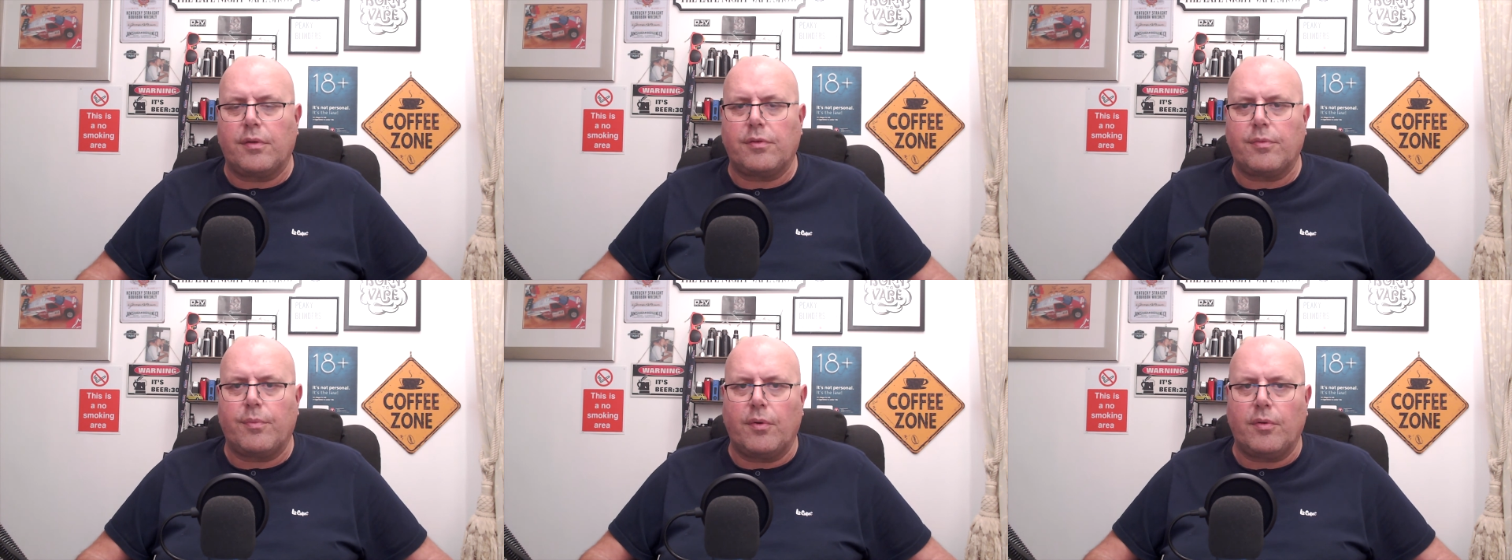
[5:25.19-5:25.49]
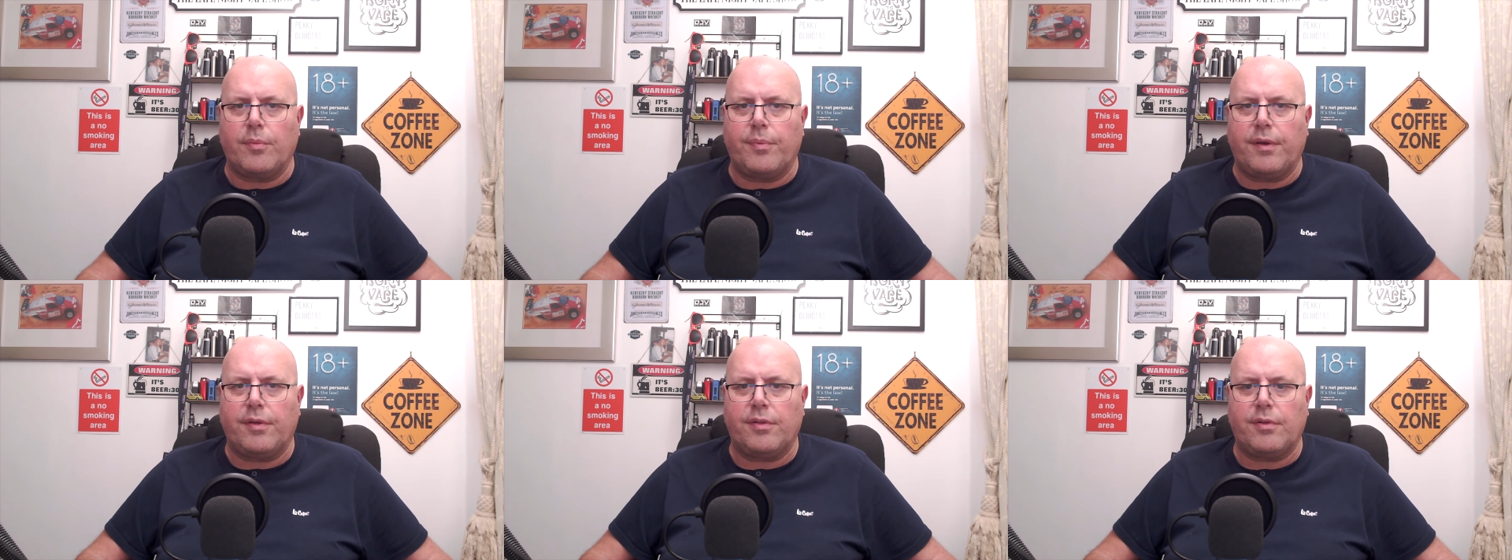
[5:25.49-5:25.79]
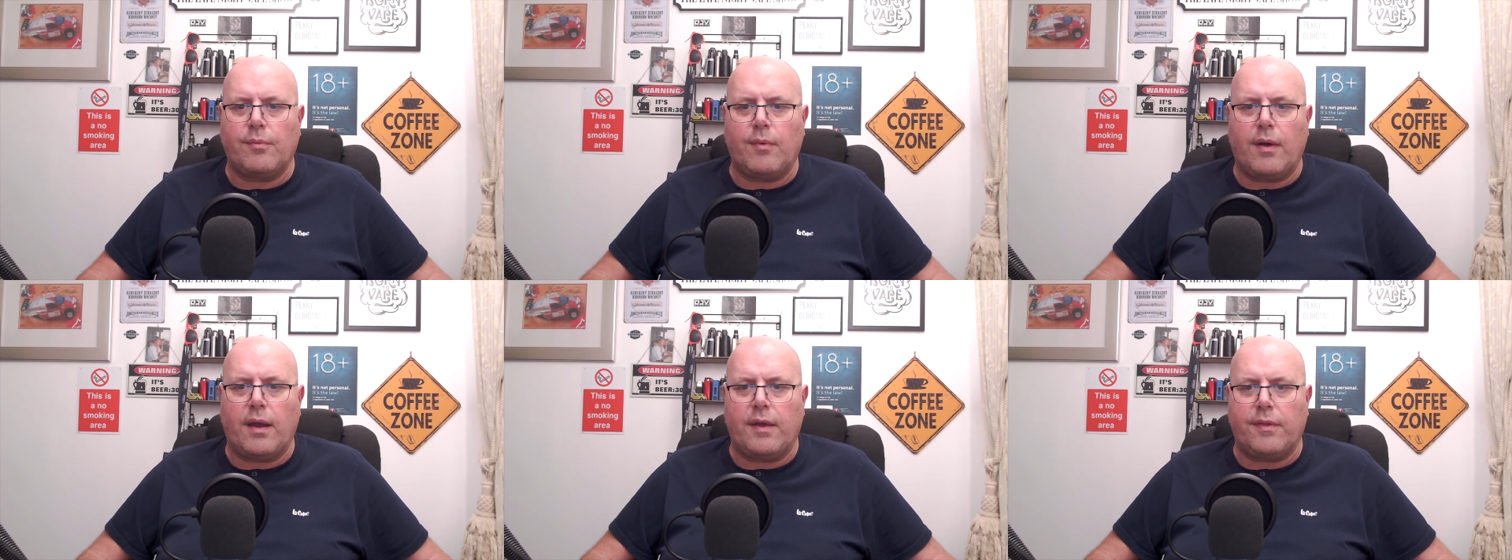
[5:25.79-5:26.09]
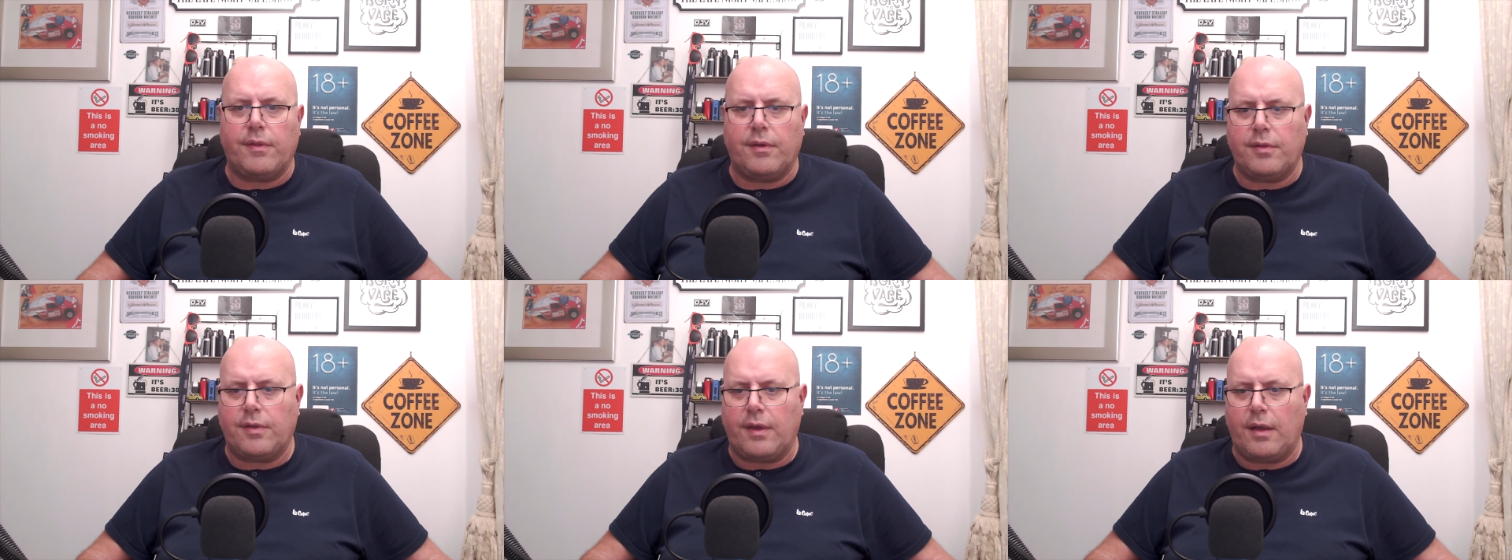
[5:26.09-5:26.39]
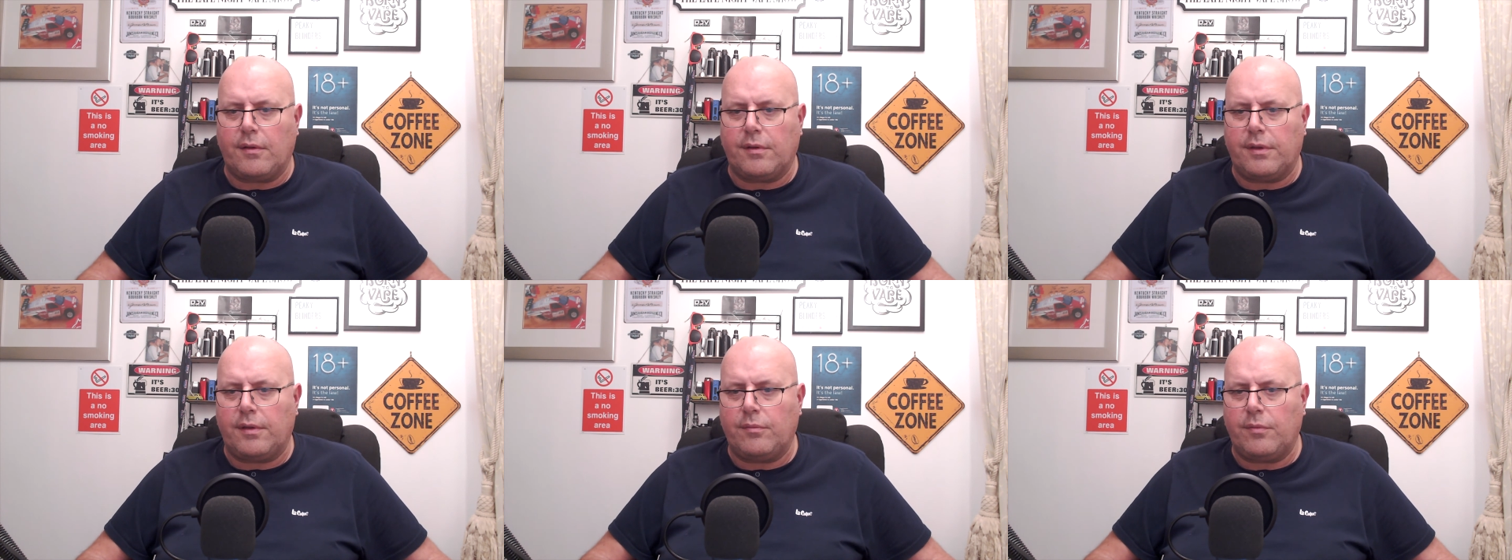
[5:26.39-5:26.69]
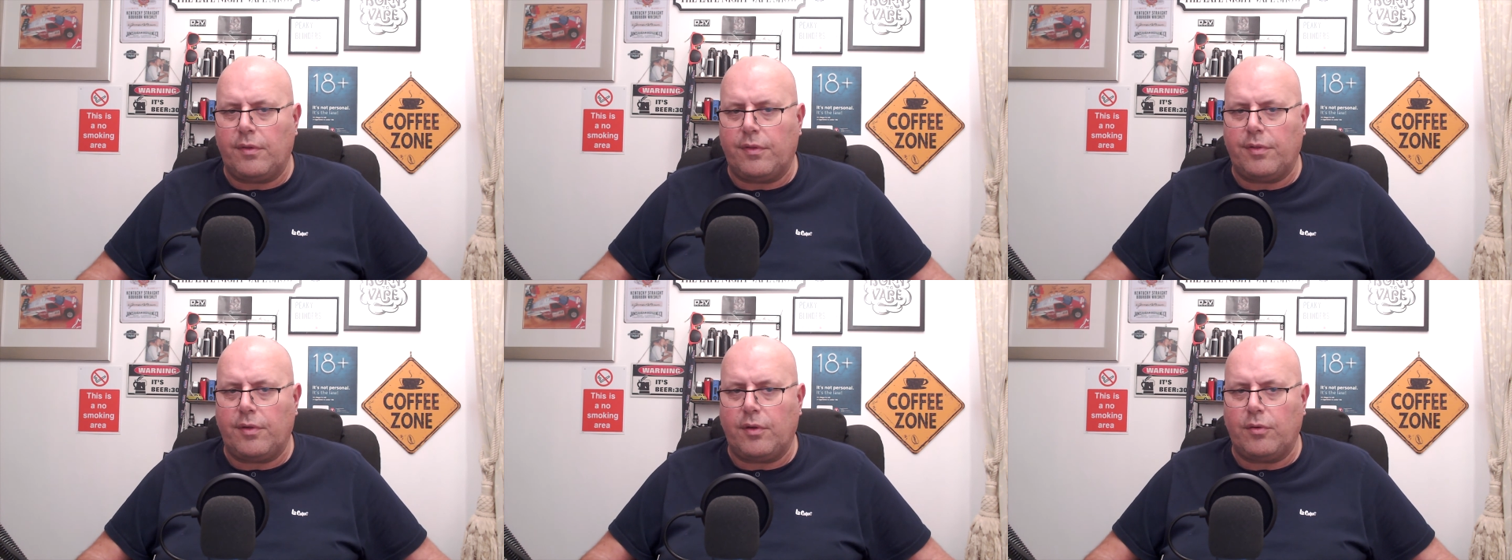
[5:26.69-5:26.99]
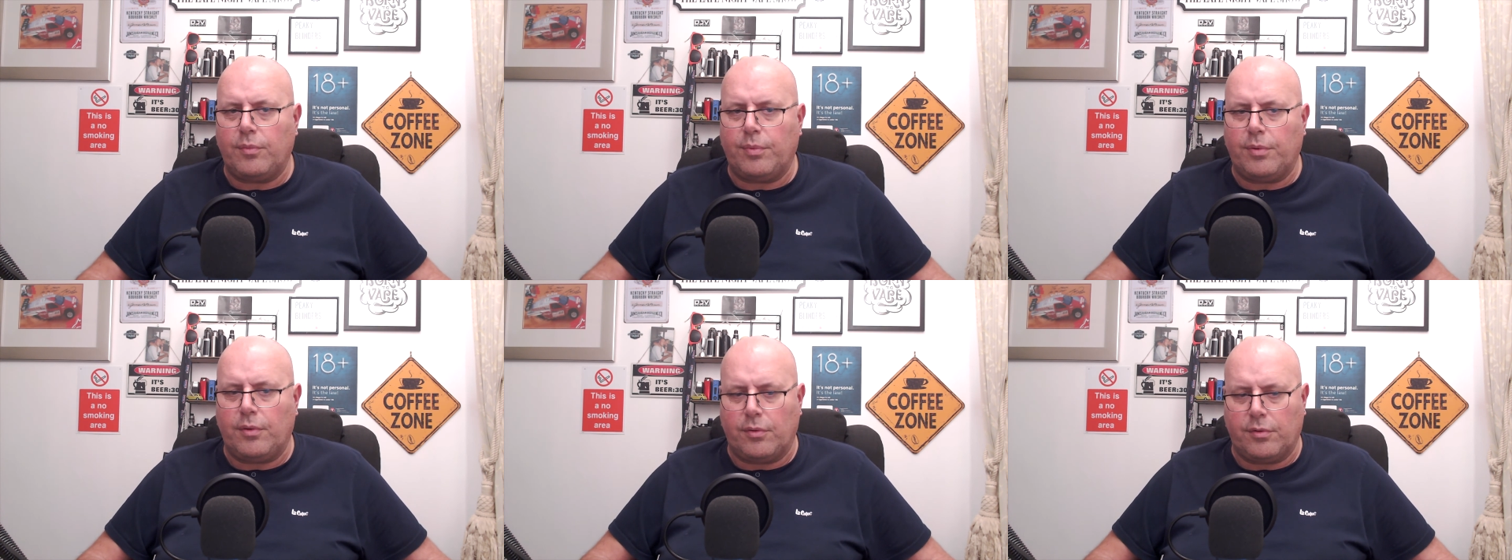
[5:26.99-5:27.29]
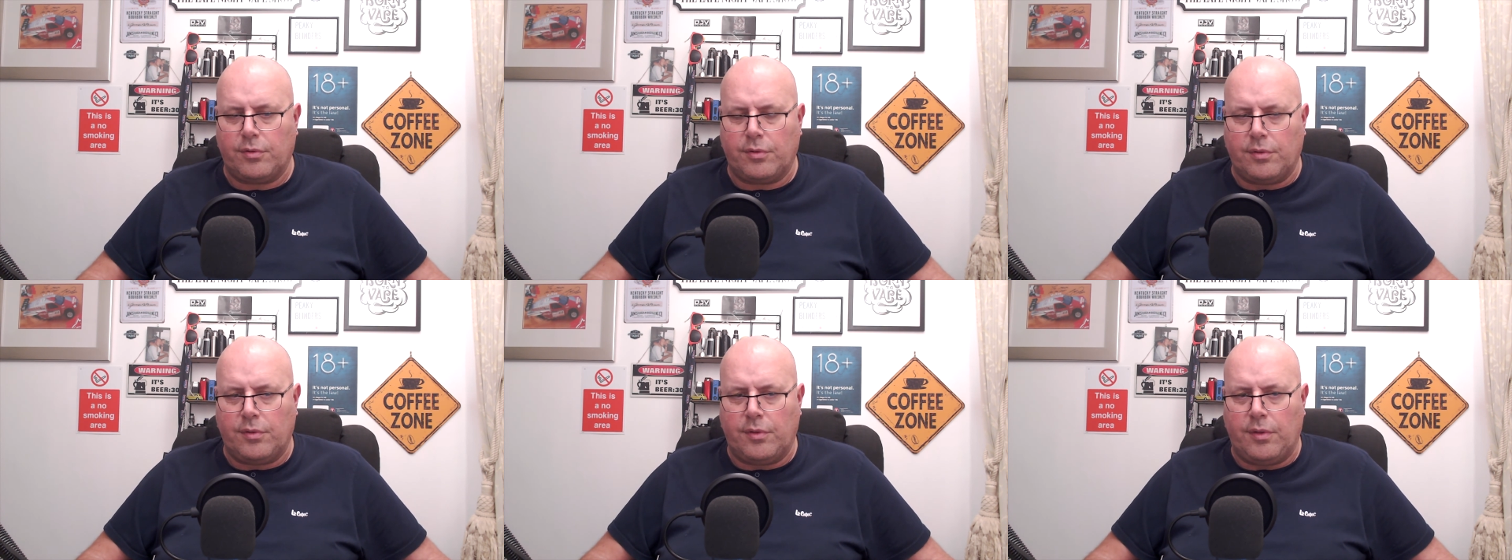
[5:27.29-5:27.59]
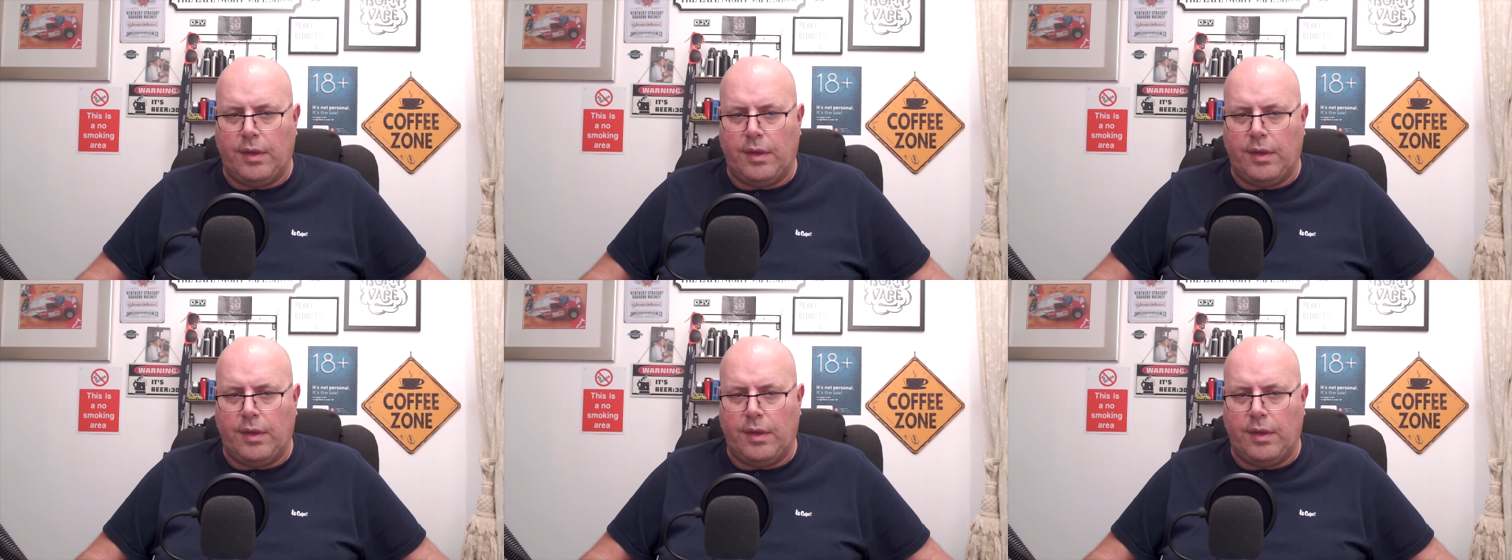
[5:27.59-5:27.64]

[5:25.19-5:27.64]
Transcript: small piece of wire that is held in with 2 plugs.